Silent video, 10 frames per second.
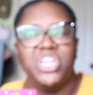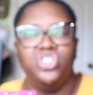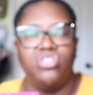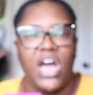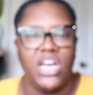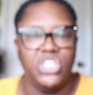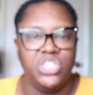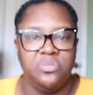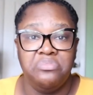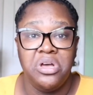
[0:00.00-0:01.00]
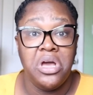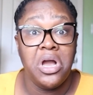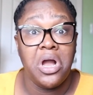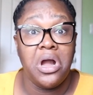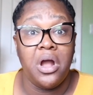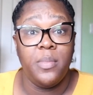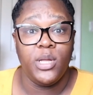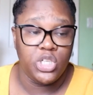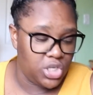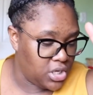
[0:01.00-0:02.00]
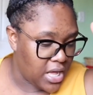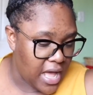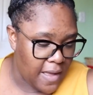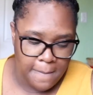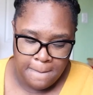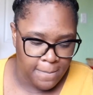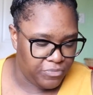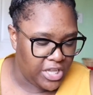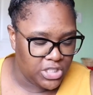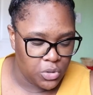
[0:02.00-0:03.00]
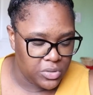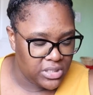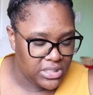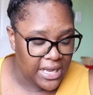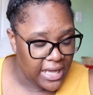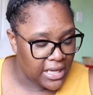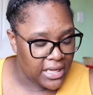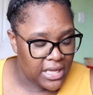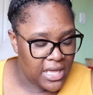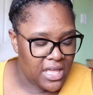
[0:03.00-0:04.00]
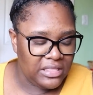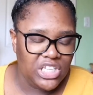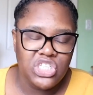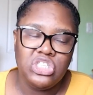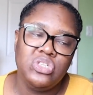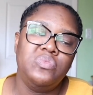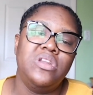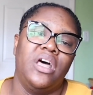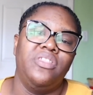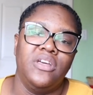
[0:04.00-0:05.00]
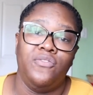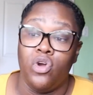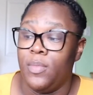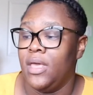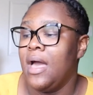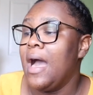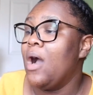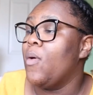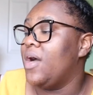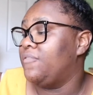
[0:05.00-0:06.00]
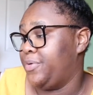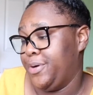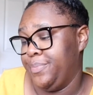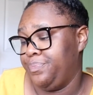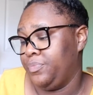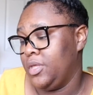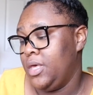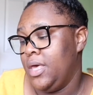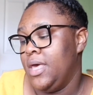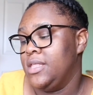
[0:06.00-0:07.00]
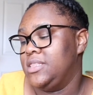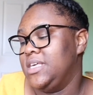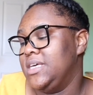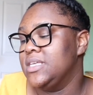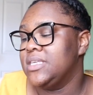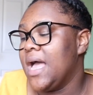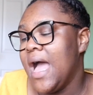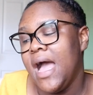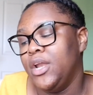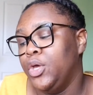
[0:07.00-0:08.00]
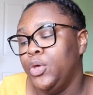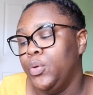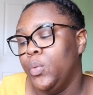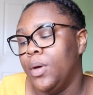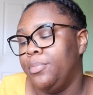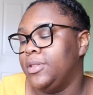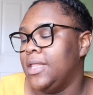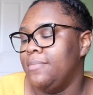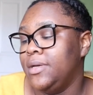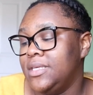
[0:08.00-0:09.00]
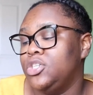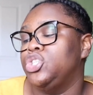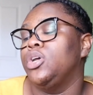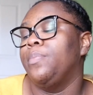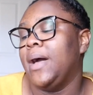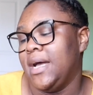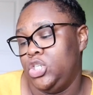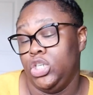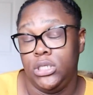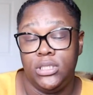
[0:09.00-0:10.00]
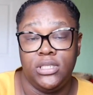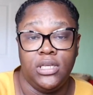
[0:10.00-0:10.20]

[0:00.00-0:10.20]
trash, garbage. They don't stick, they just do nothing for me. However, these Hanahu blemish patches,